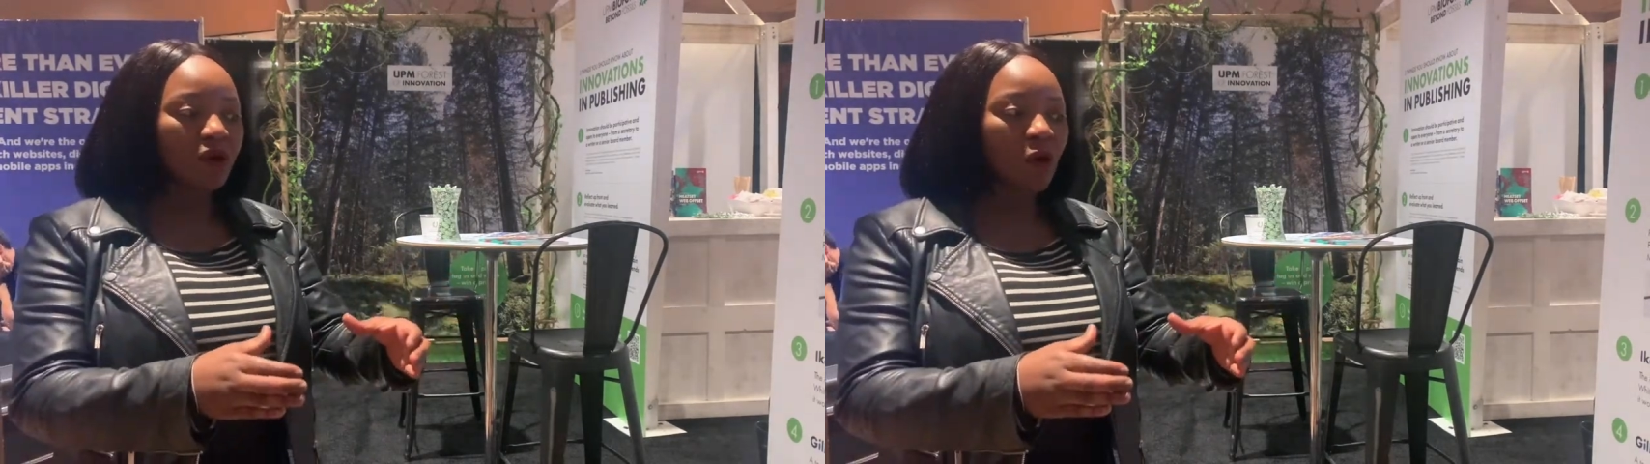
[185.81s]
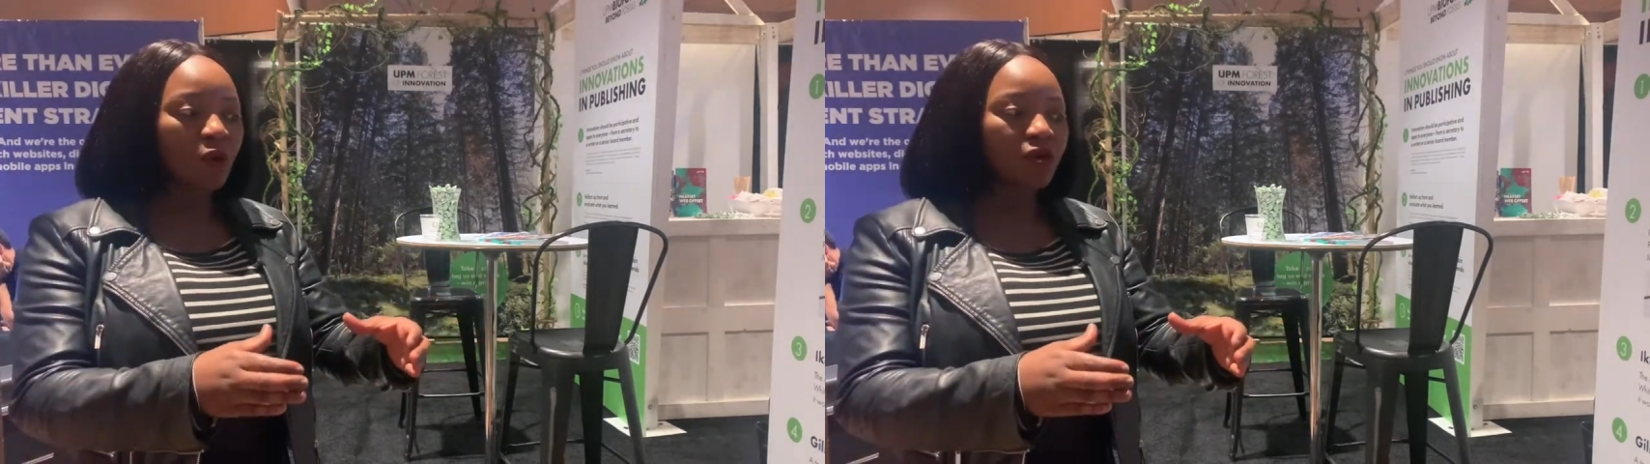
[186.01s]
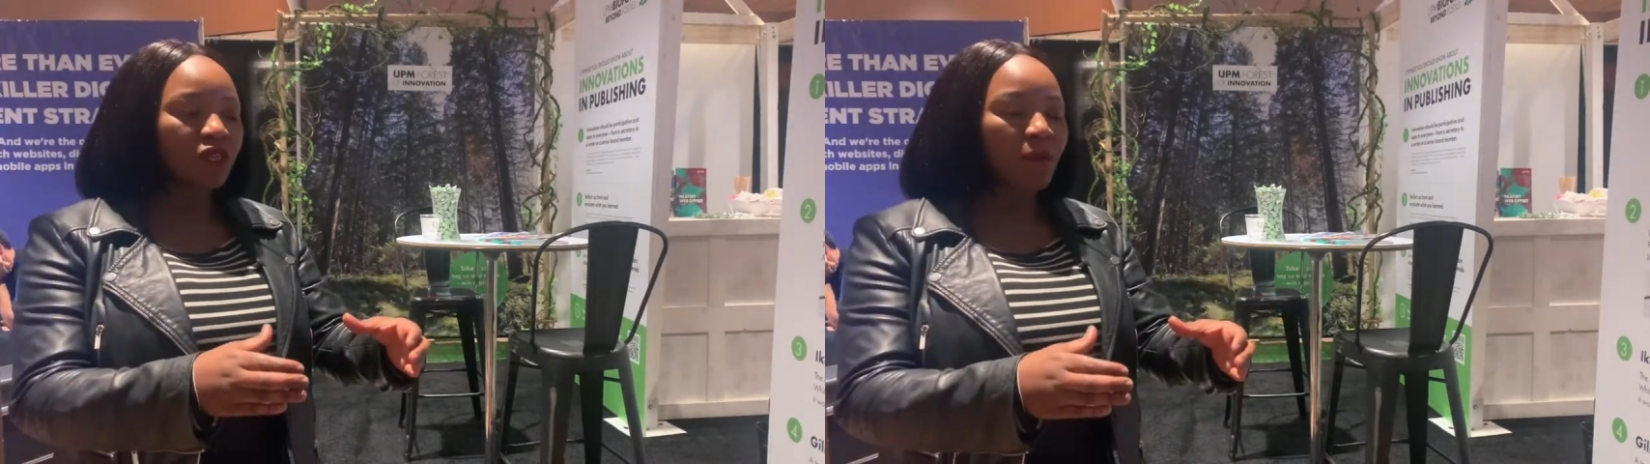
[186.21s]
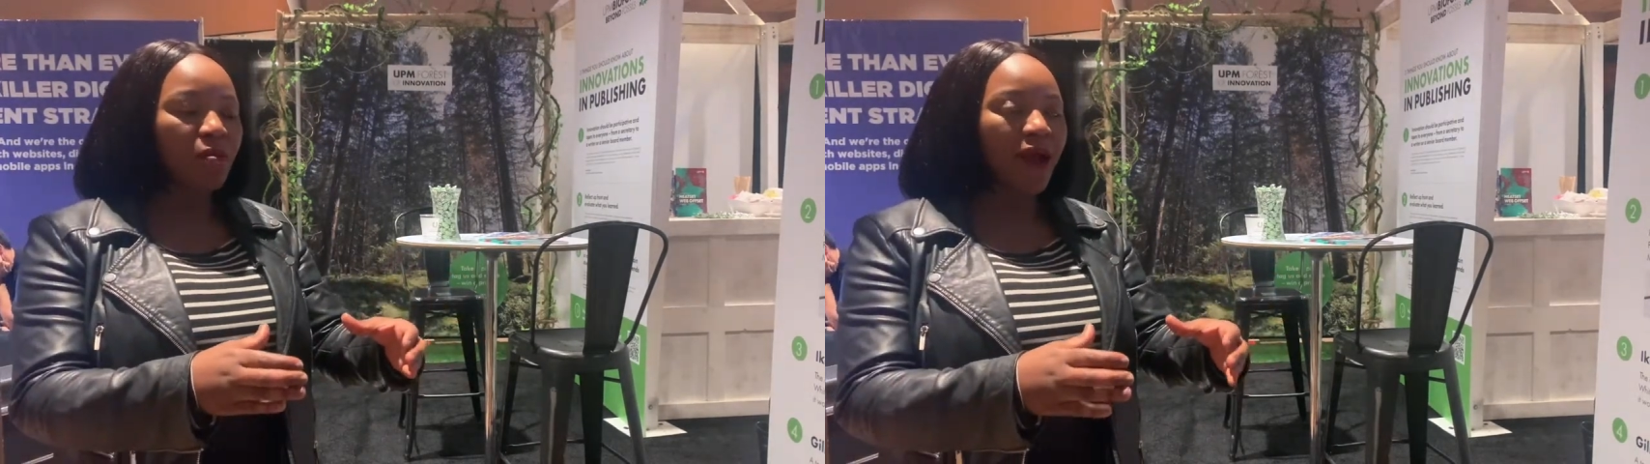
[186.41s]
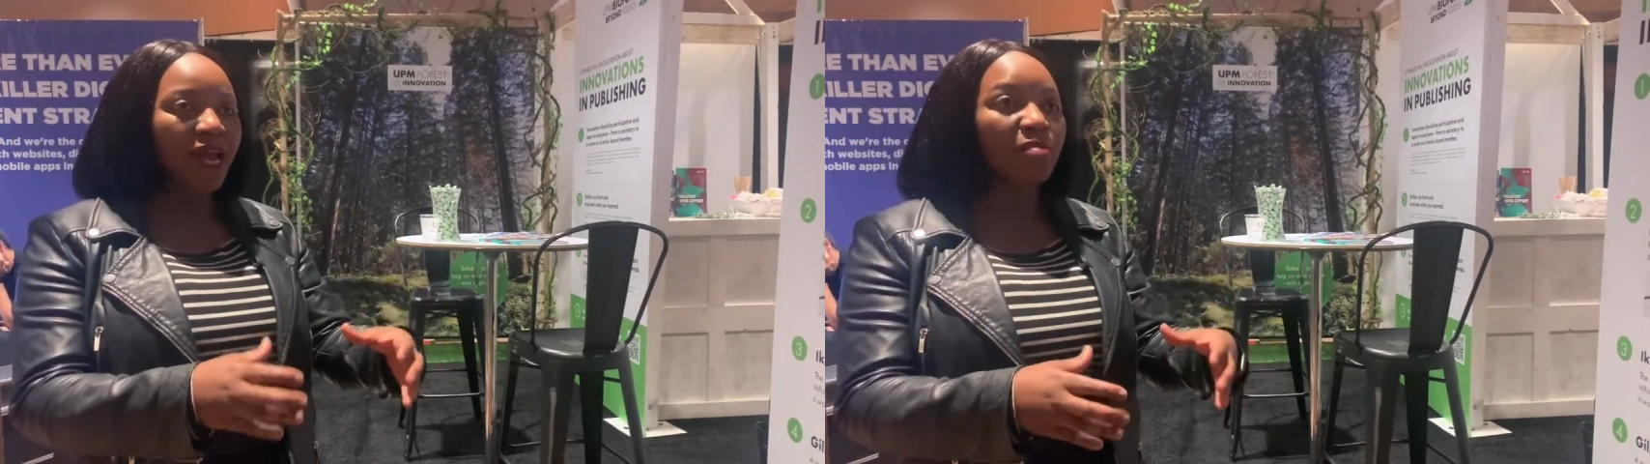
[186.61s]
almost a
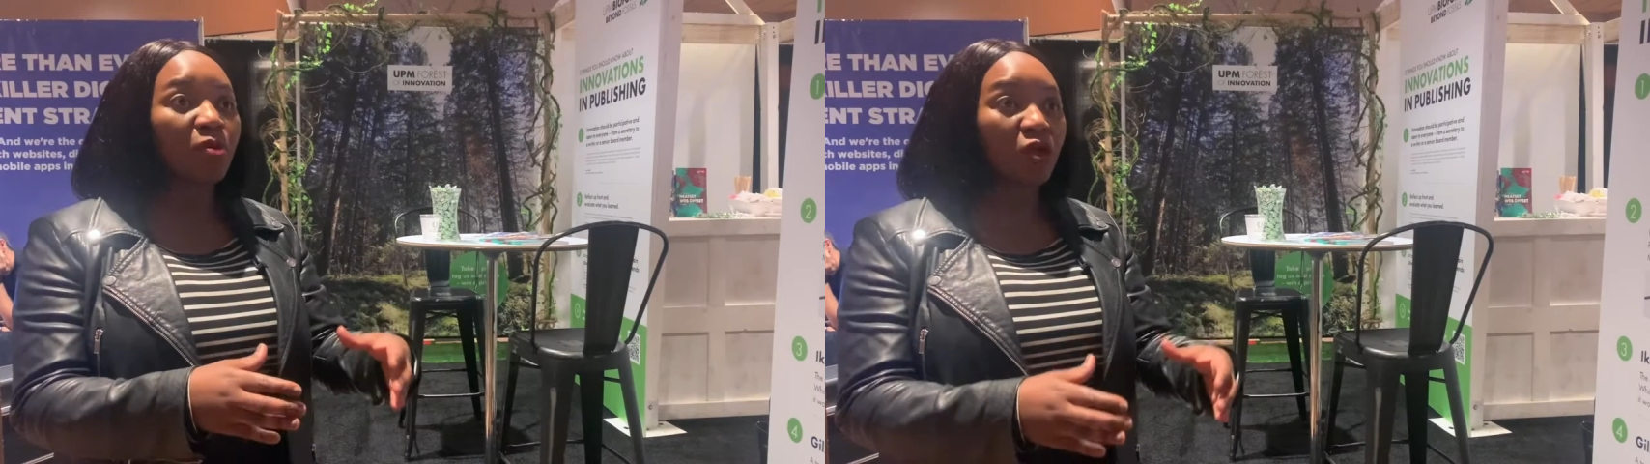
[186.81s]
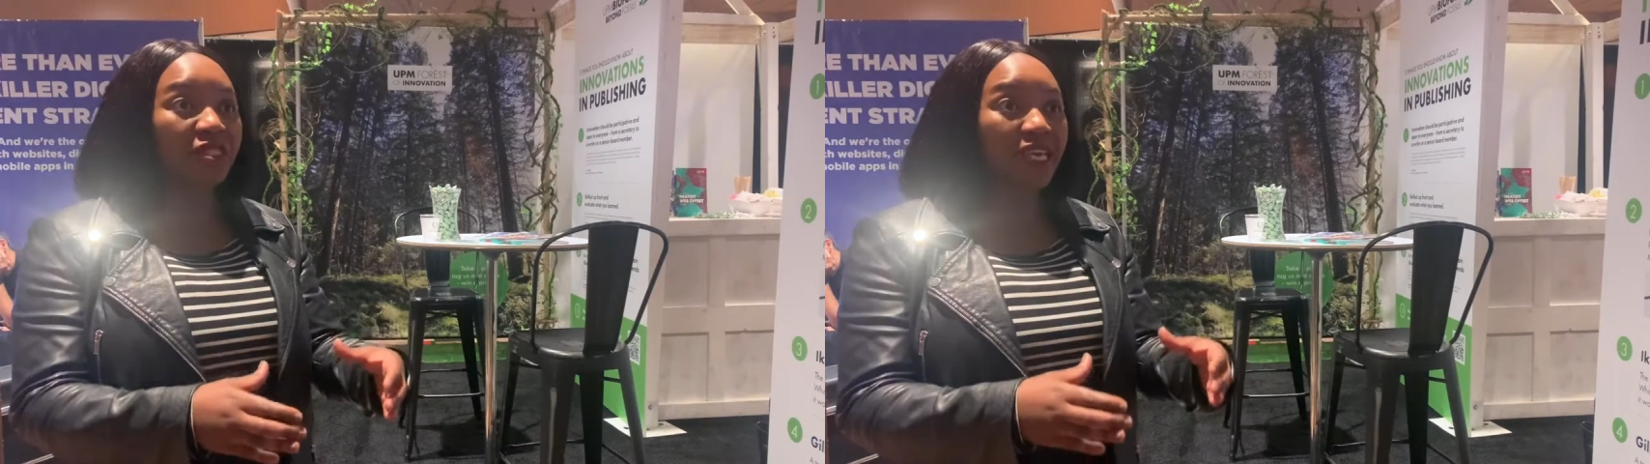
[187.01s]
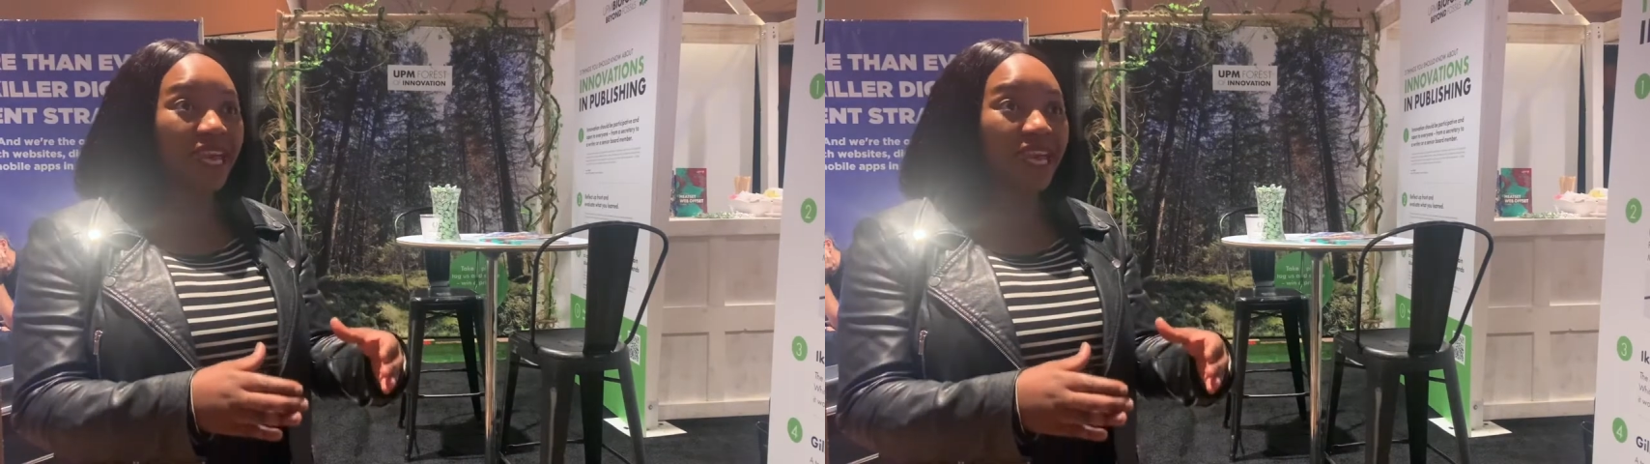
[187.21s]
brand building